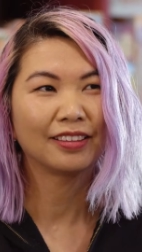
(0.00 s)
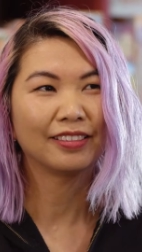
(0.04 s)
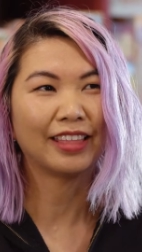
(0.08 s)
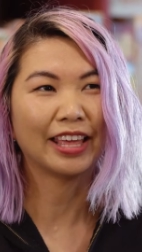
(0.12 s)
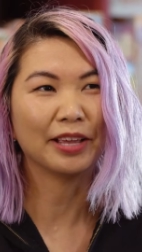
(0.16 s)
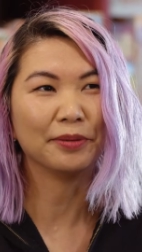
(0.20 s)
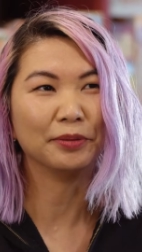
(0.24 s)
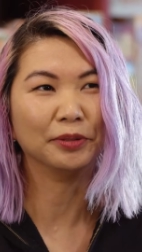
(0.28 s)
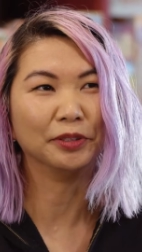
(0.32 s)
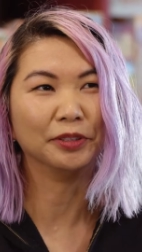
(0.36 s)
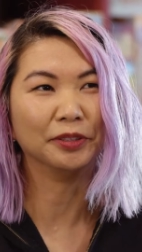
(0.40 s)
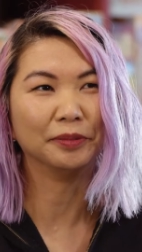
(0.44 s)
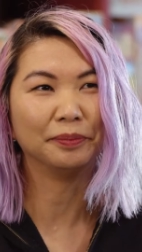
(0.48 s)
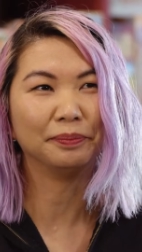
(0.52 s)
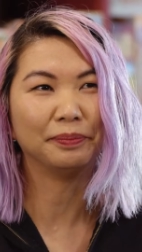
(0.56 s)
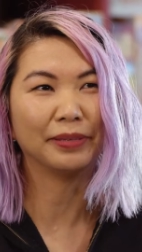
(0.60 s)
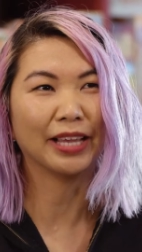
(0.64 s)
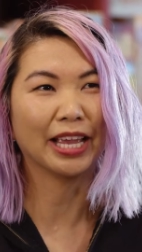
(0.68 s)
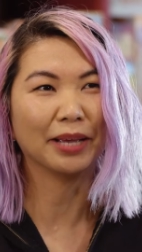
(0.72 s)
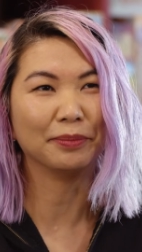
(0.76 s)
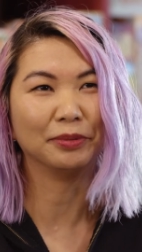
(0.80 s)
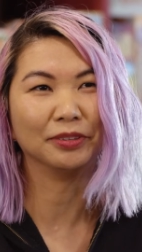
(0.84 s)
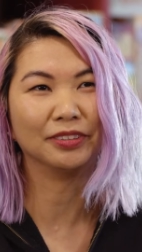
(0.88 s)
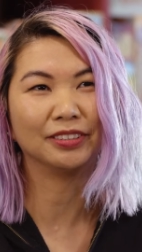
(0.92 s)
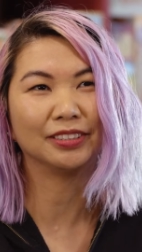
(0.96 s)
They will be
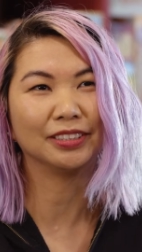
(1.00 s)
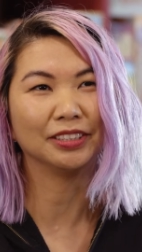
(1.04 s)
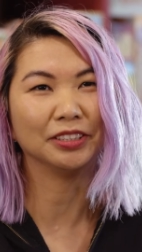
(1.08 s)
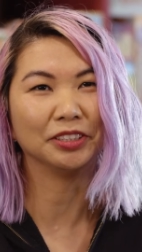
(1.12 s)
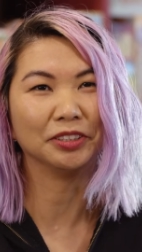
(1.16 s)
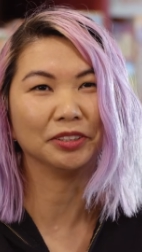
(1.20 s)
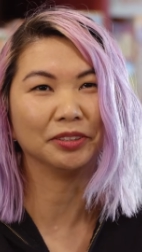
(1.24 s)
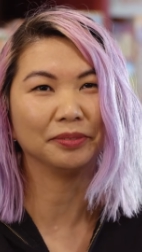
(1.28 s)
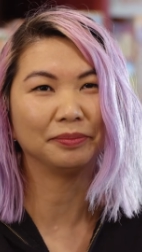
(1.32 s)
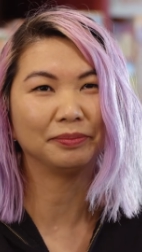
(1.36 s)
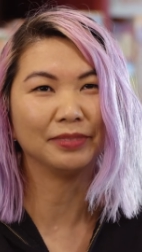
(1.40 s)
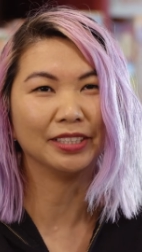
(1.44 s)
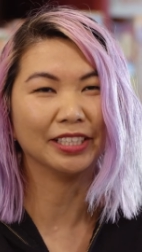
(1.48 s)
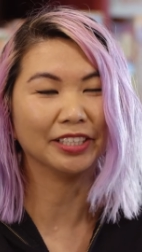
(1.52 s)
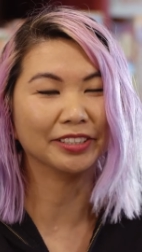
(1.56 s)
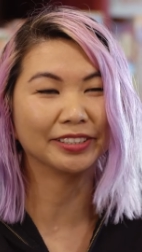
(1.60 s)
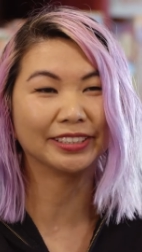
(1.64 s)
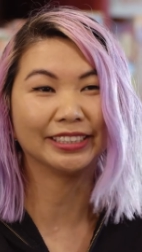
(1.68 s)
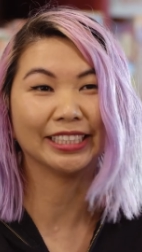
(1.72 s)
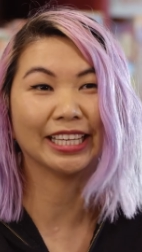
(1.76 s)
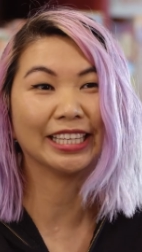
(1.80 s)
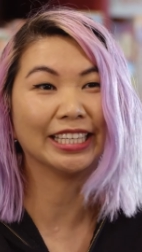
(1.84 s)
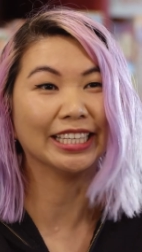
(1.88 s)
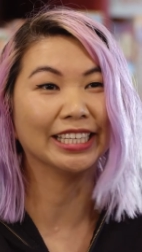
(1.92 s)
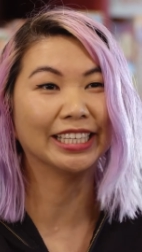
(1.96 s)
able to, you know,
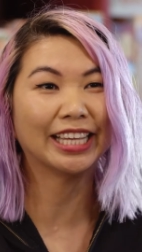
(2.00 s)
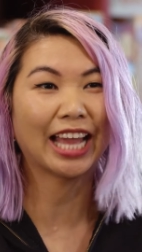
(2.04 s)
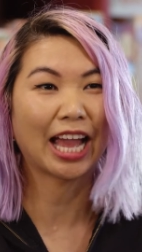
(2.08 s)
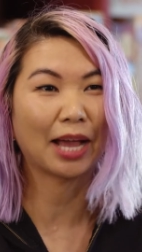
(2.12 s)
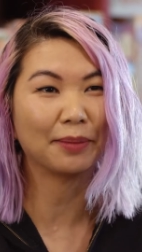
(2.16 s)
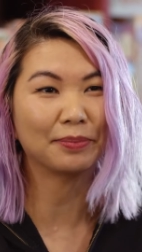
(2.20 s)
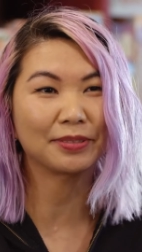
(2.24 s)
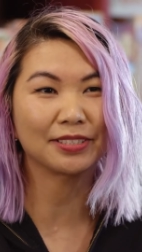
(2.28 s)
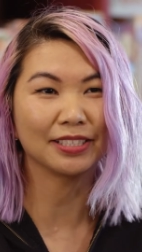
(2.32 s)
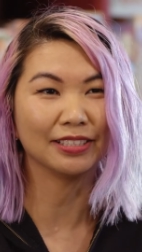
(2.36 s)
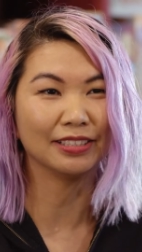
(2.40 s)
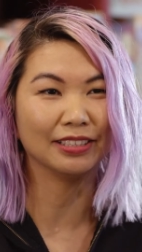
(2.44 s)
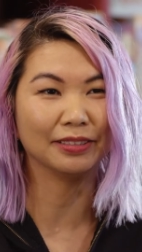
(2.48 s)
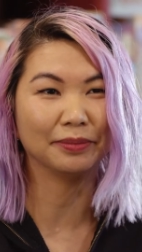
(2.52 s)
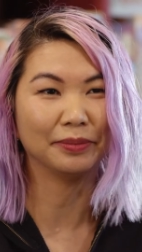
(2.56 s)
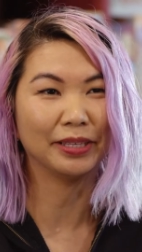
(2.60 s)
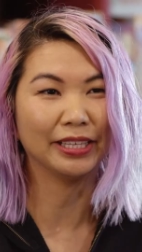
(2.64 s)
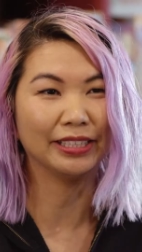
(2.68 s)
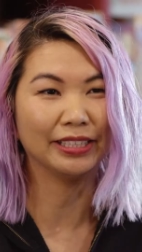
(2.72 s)
see any gaps in,